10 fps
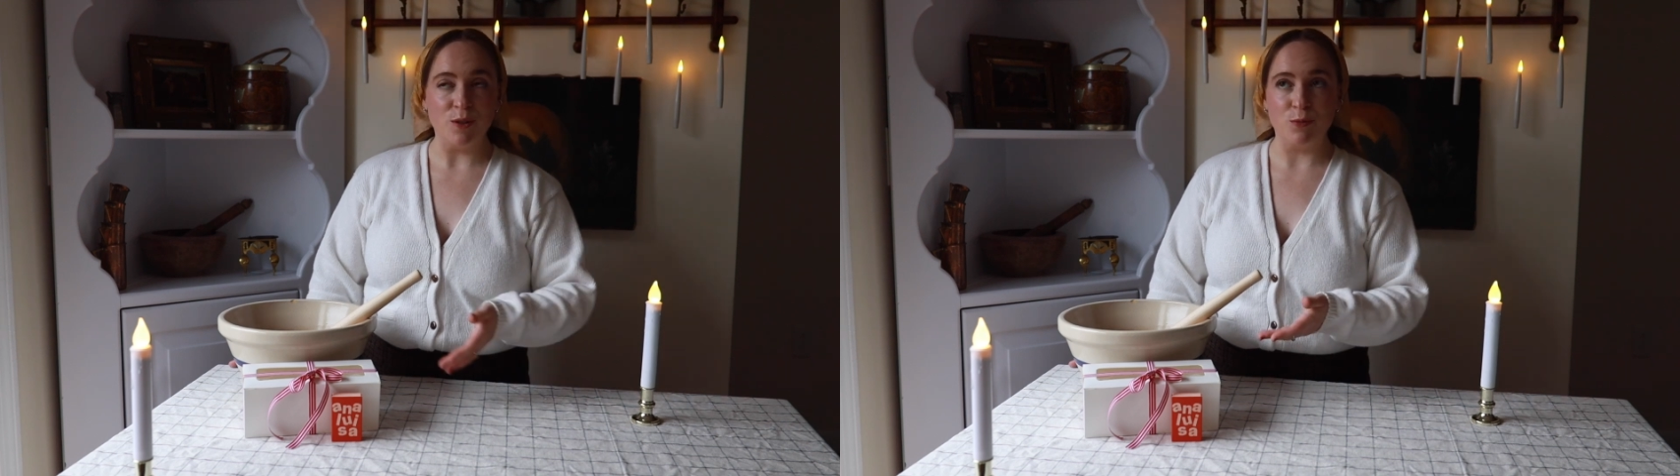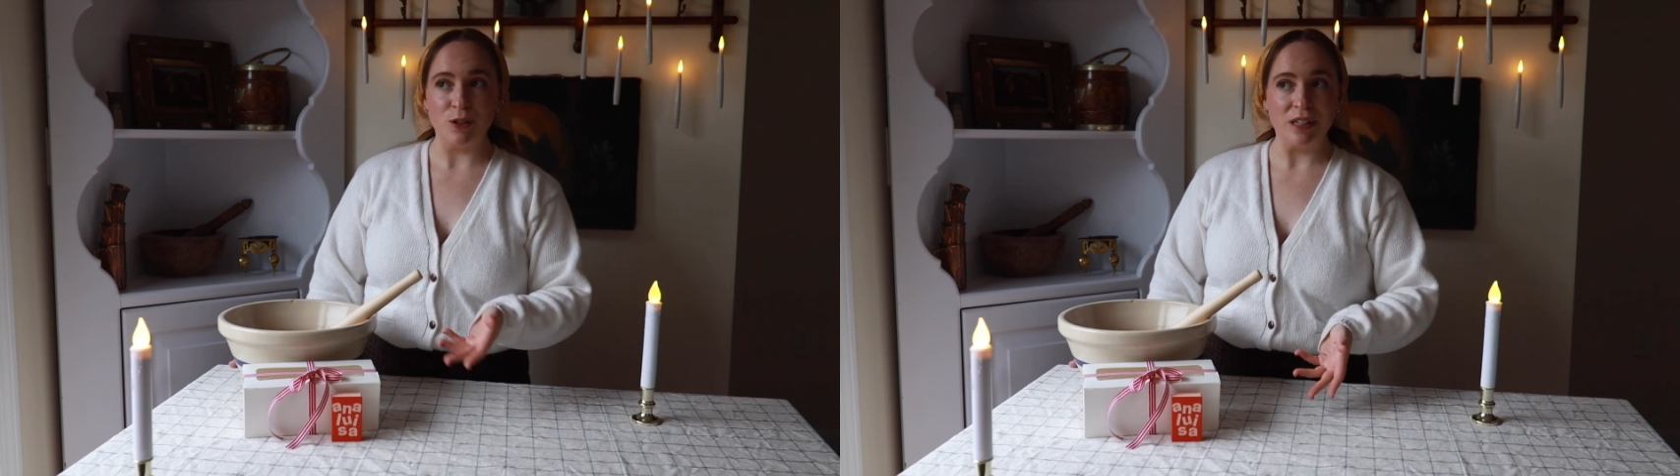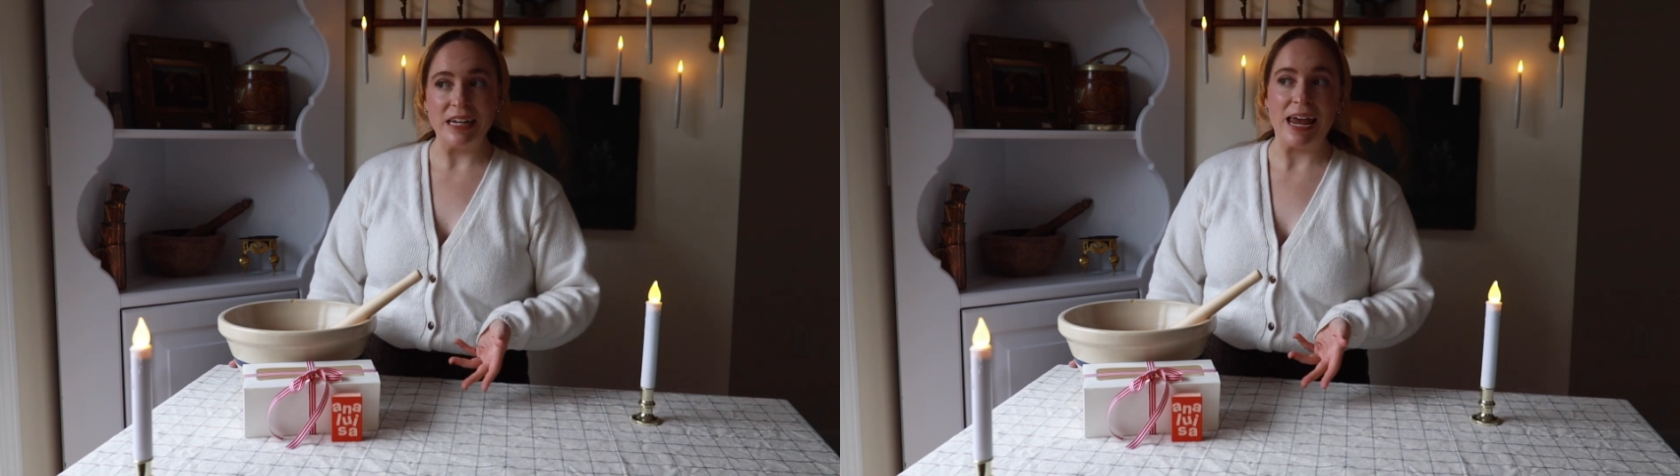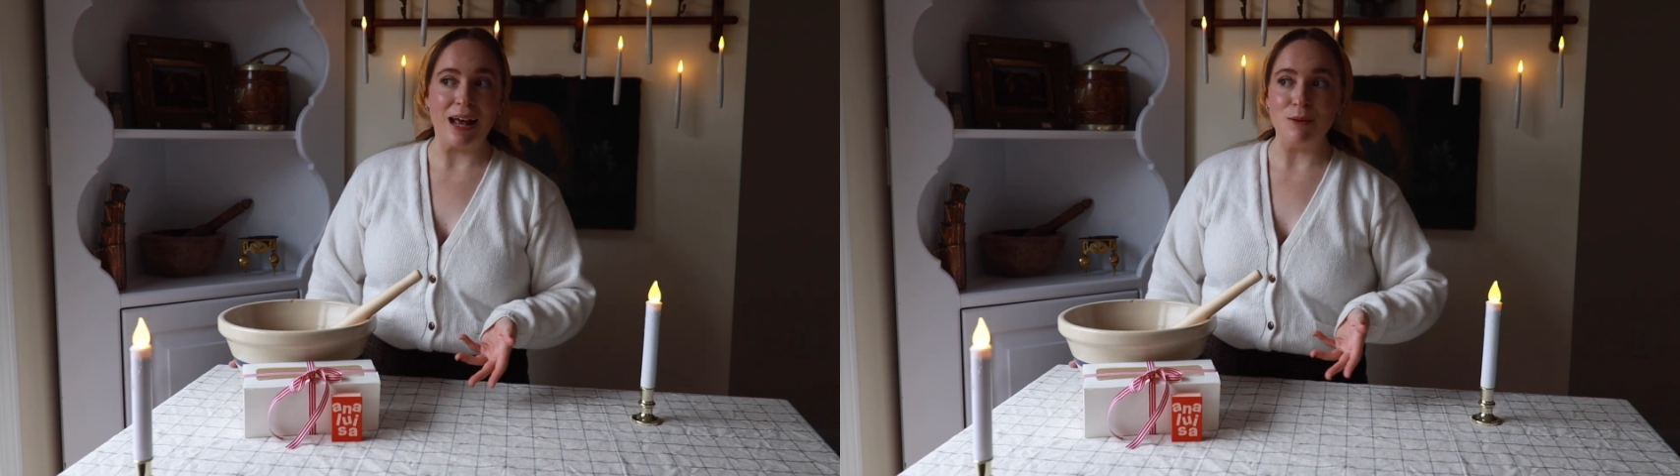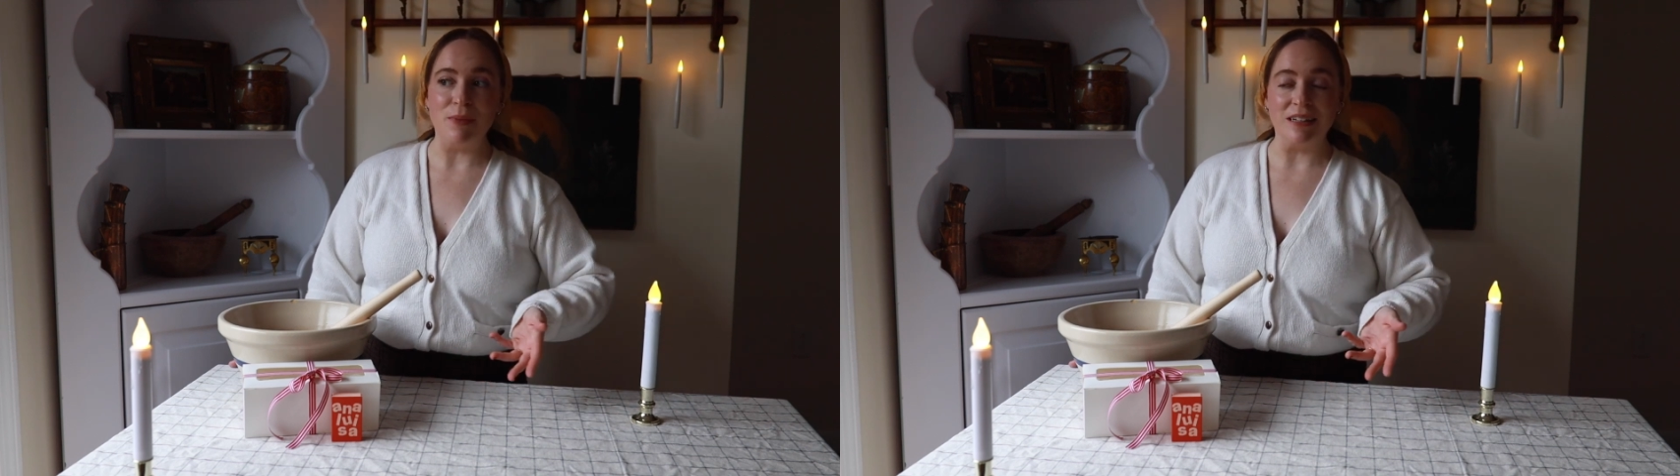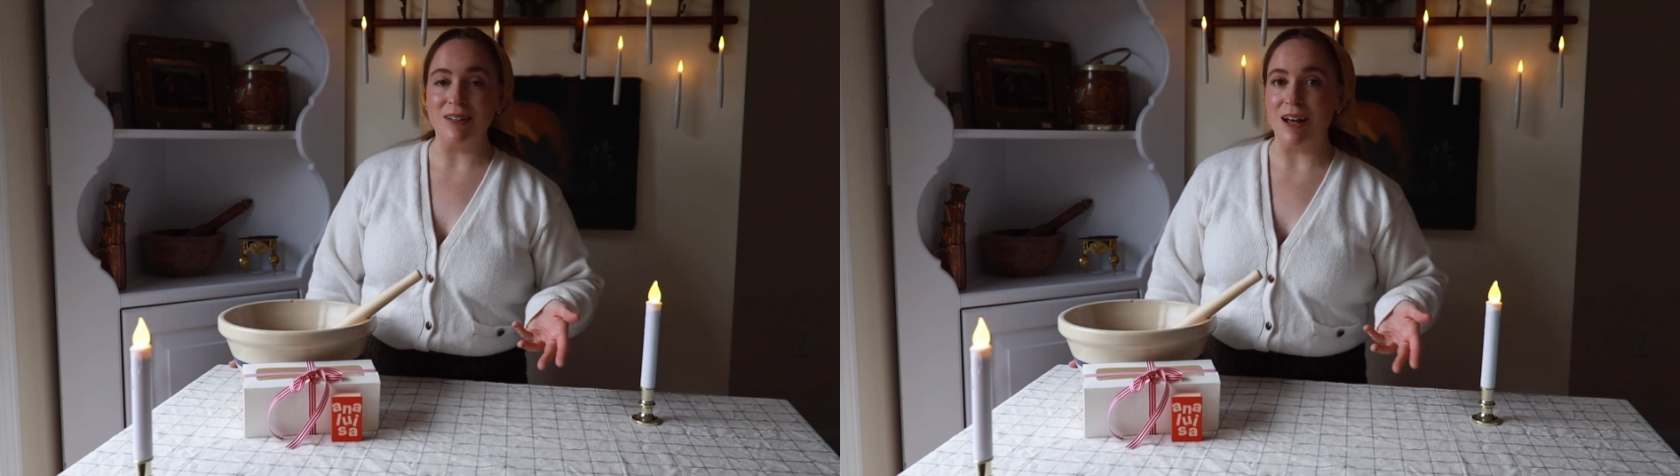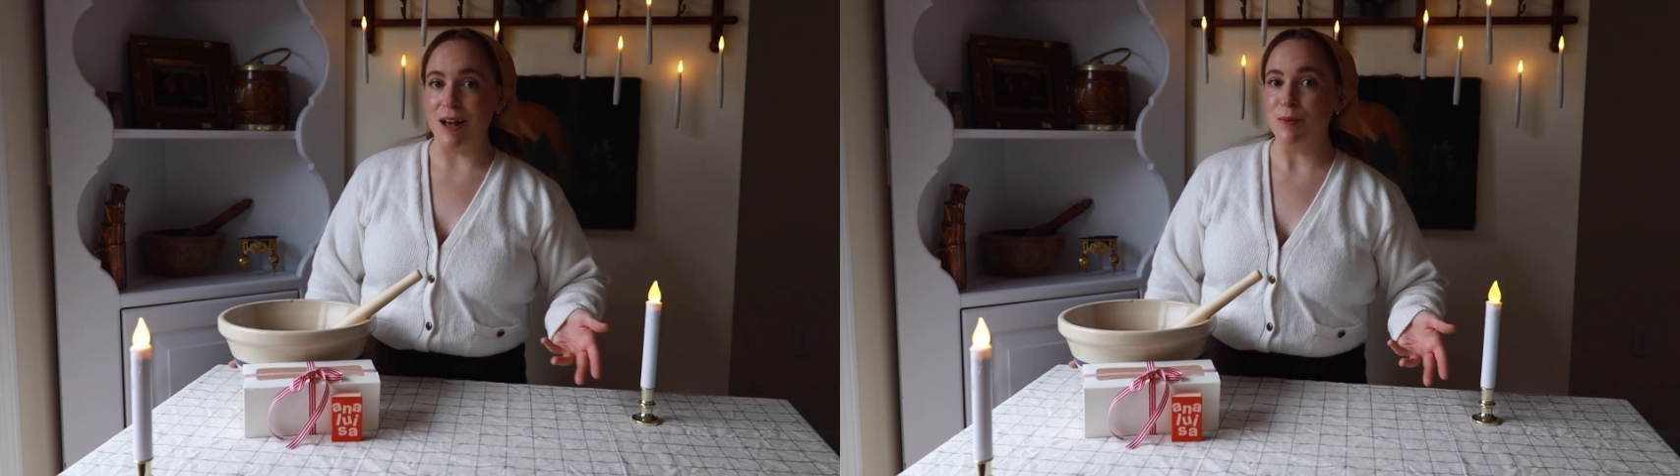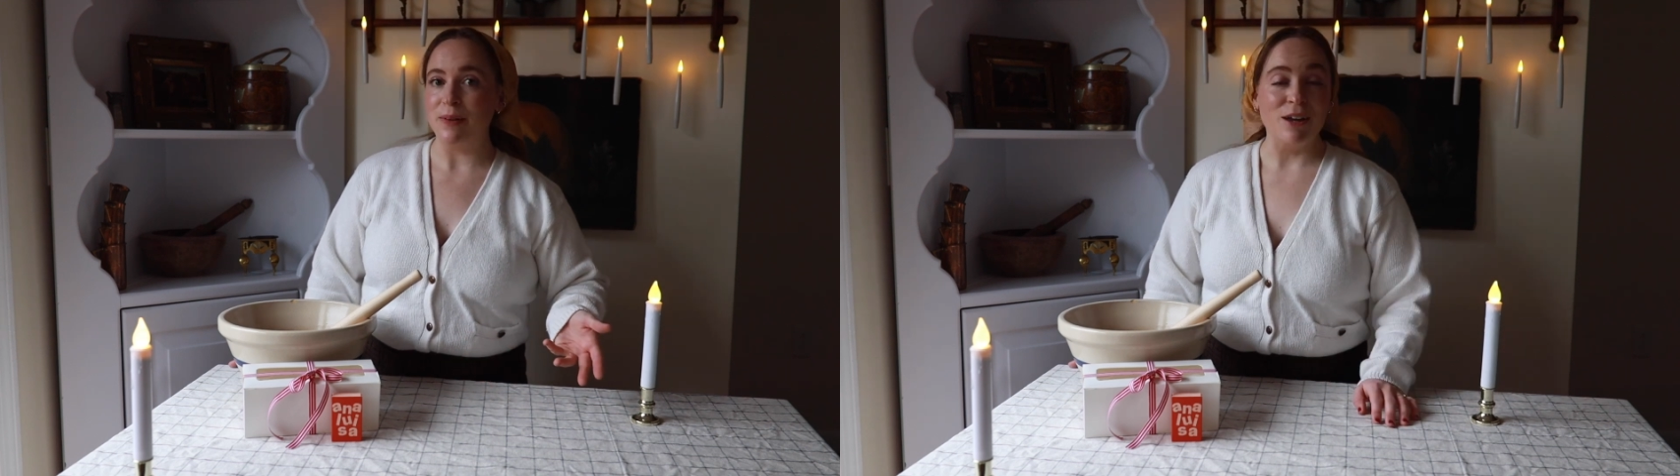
You really can't mess it up.